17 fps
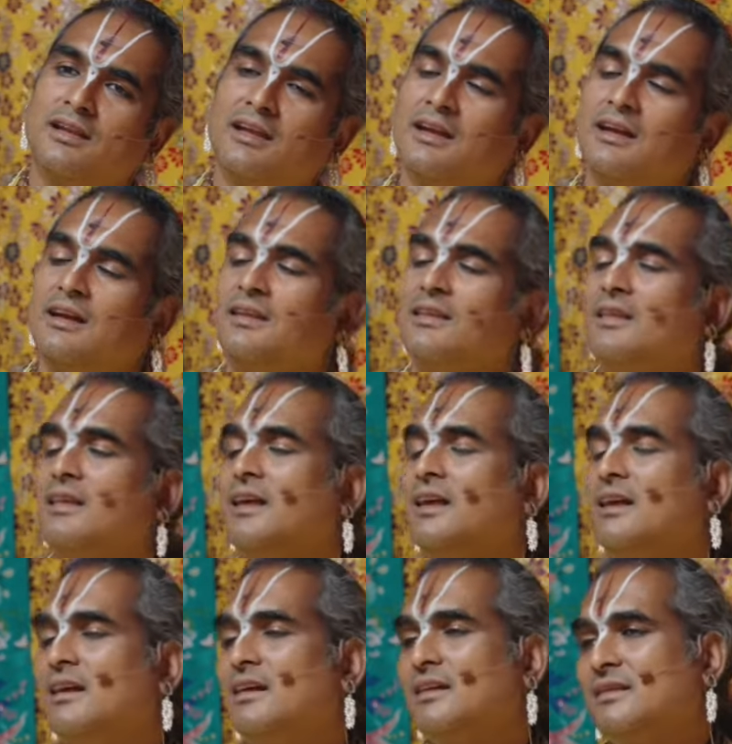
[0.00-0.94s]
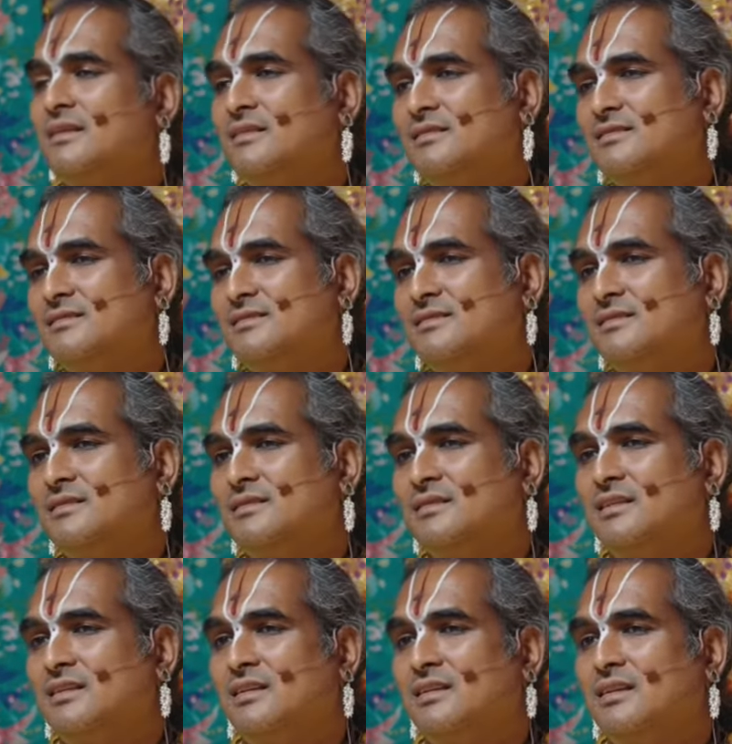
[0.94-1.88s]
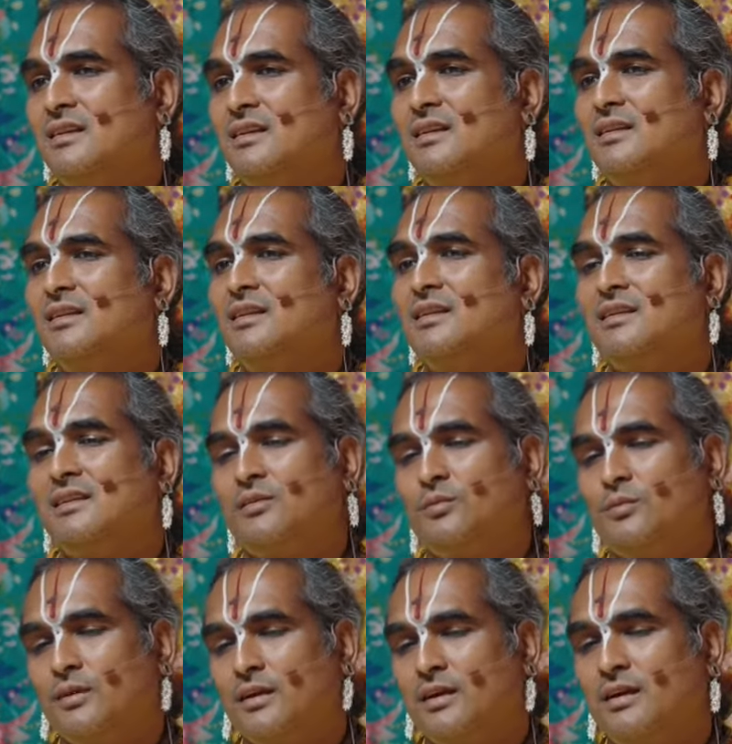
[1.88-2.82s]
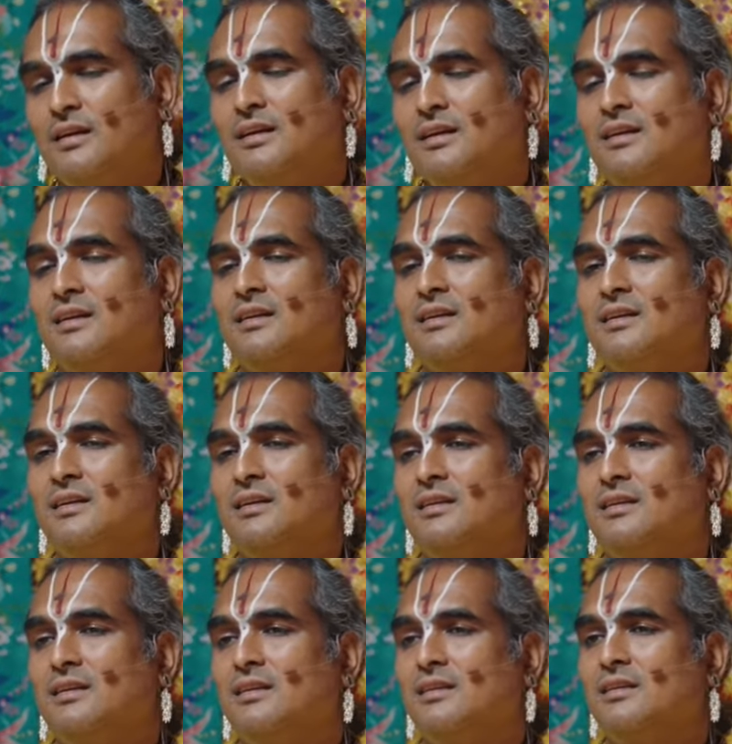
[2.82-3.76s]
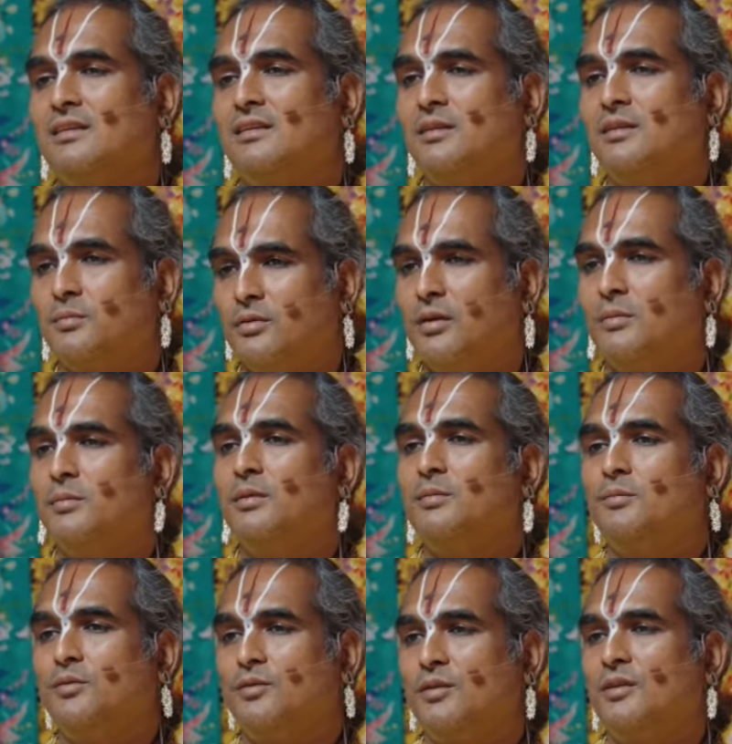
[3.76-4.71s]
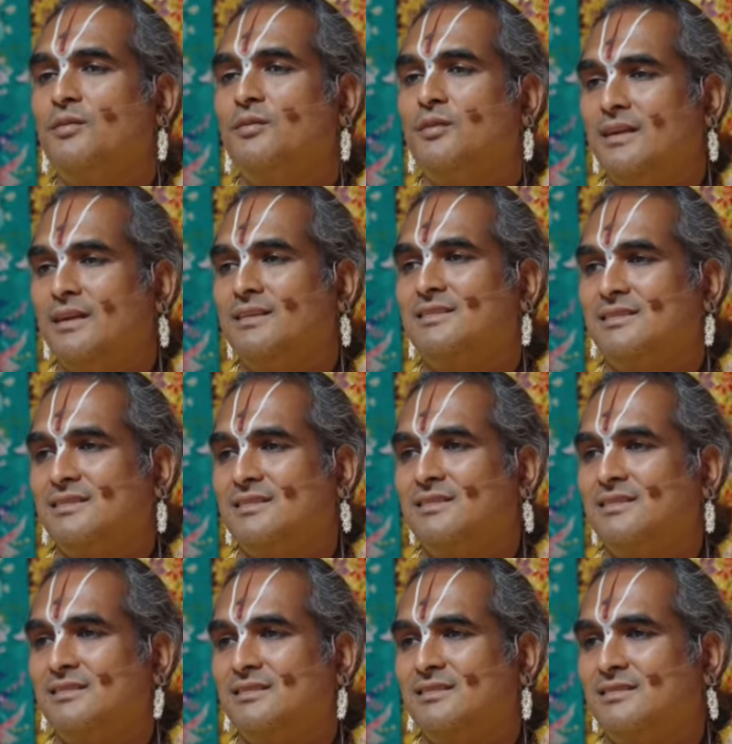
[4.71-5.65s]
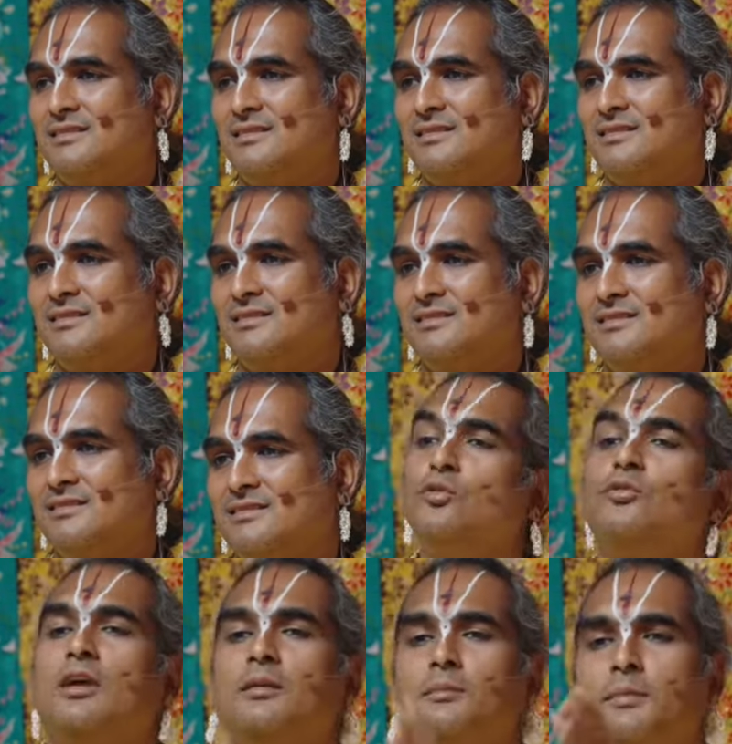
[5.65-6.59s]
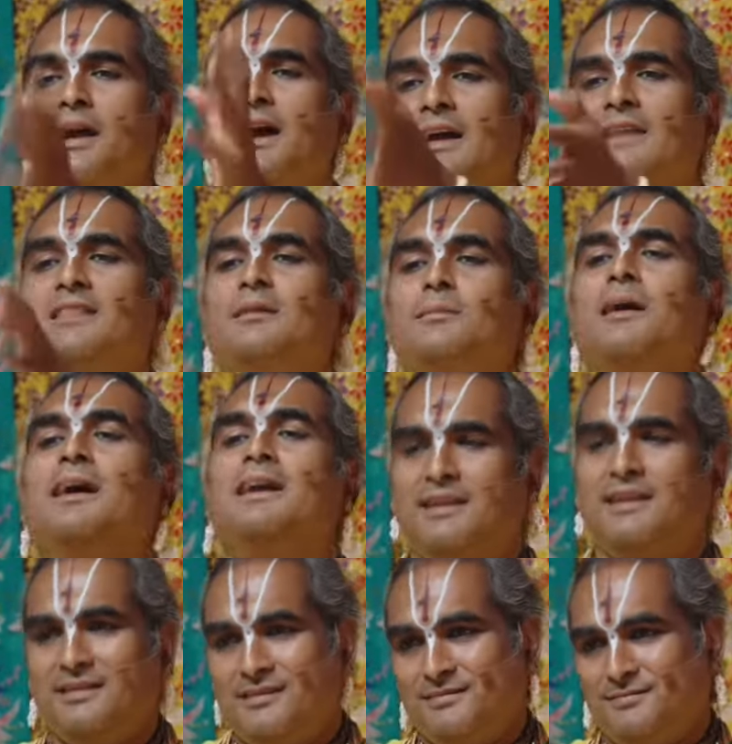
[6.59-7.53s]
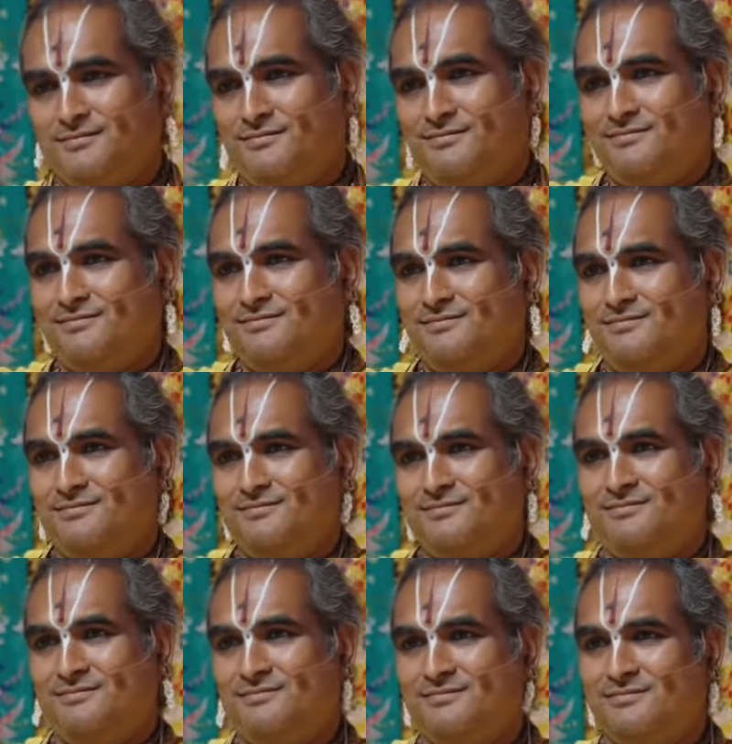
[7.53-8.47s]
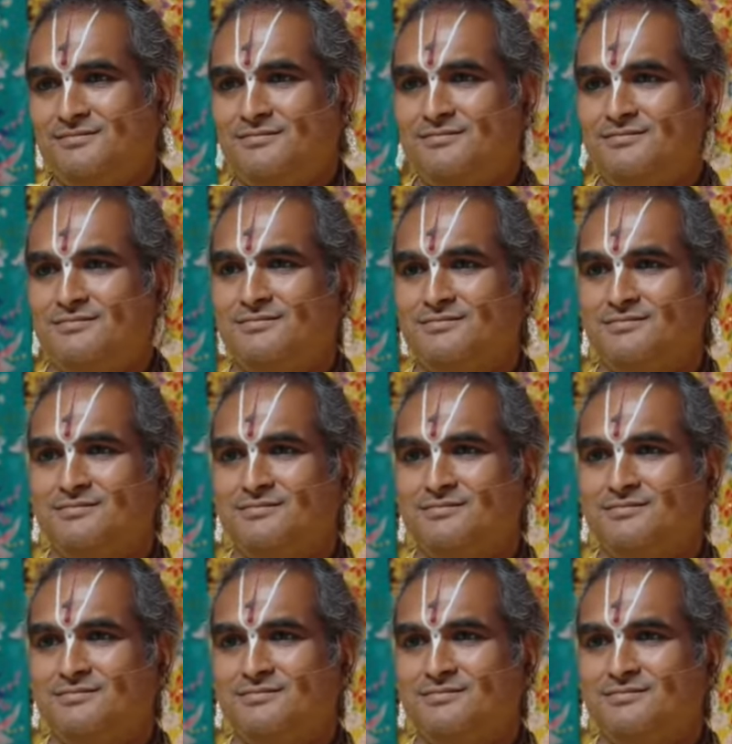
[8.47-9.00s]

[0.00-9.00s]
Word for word: here and there, this is where the problem will arise. Then you run behind the mind. What